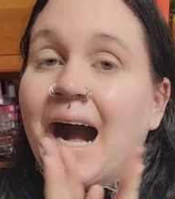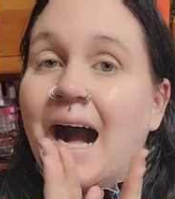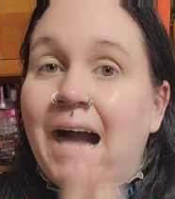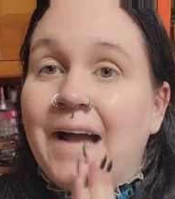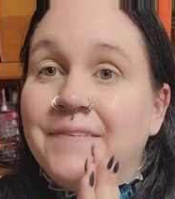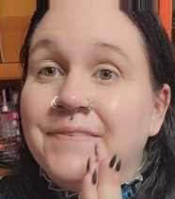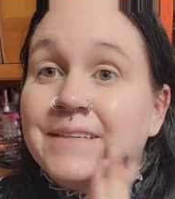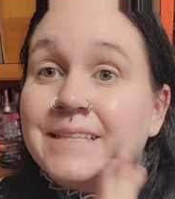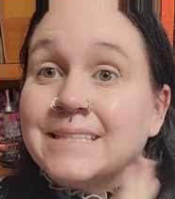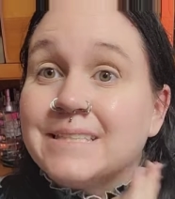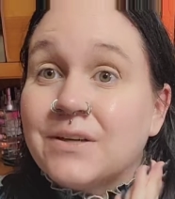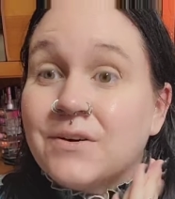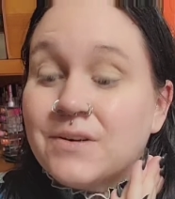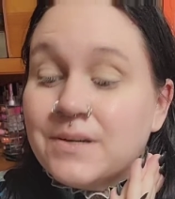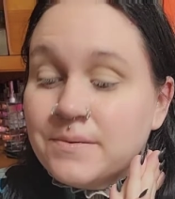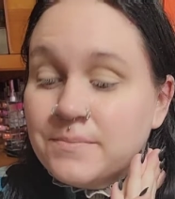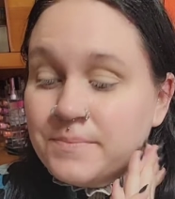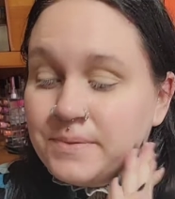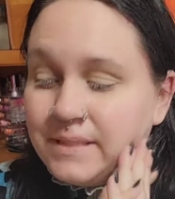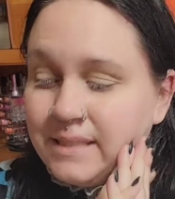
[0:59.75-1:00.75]
I feel so
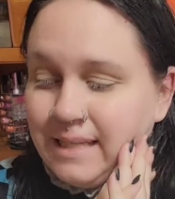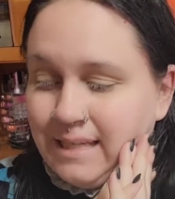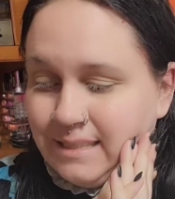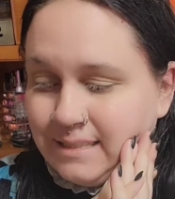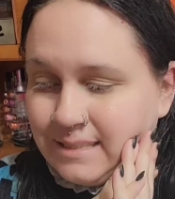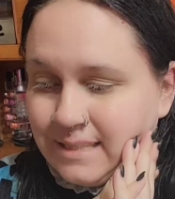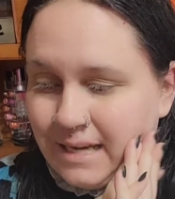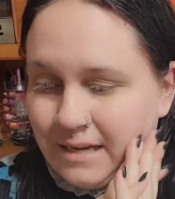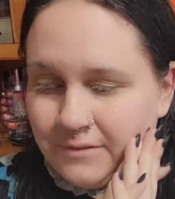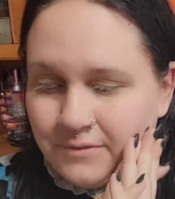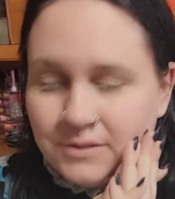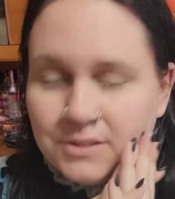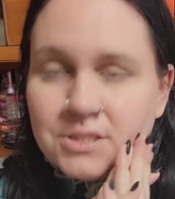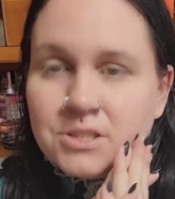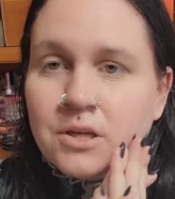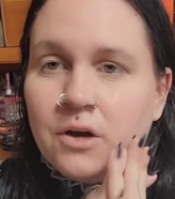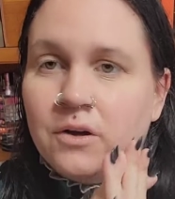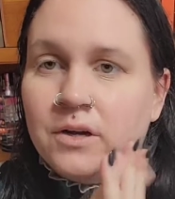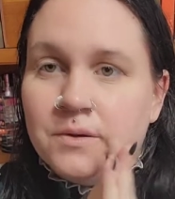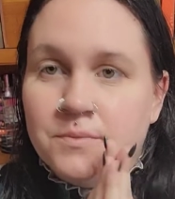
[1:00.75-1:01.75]
complete. I feel
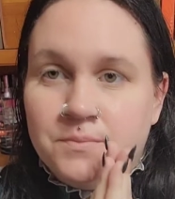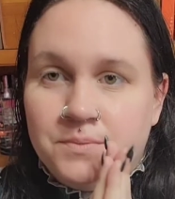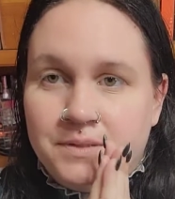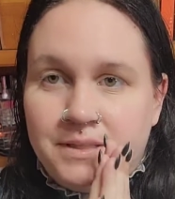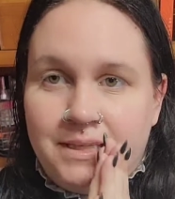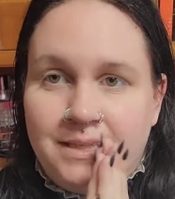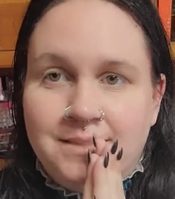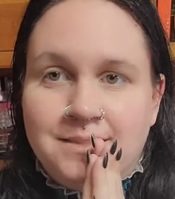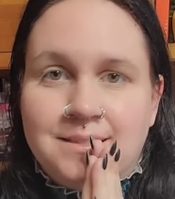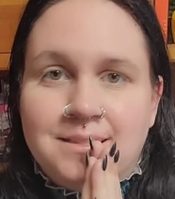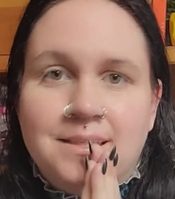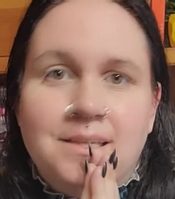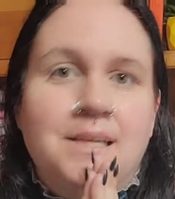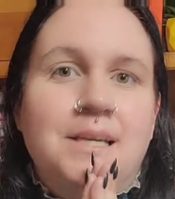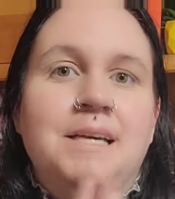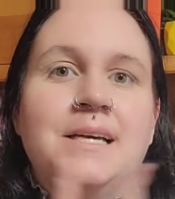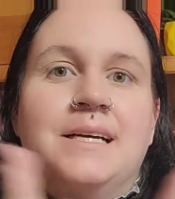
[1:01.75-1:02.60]
so complete.